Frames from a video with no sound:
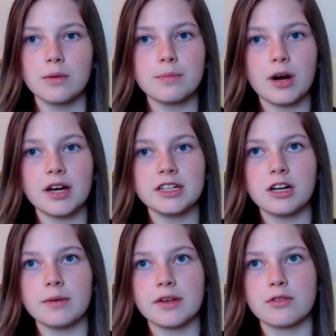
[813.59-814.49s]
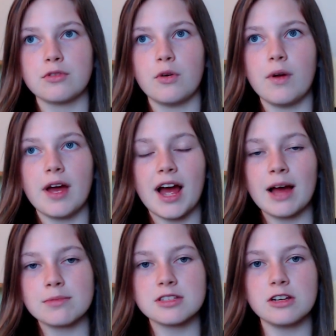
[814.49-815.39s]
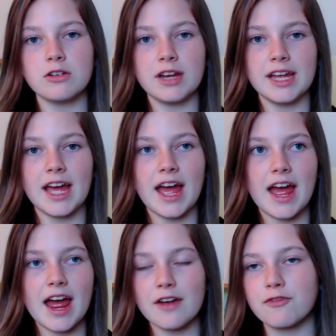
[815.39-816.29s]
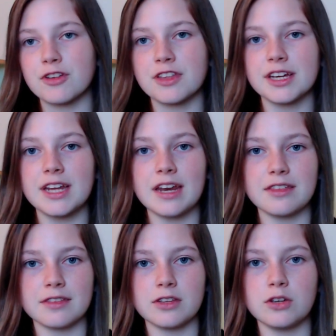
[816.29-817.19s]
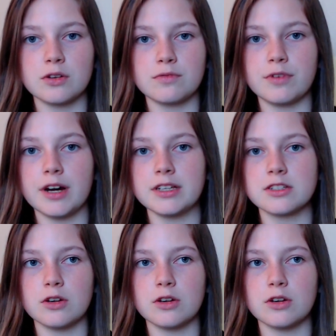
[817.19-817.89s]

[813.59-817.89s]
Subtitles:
by going through absolutely everything and anything that you can find.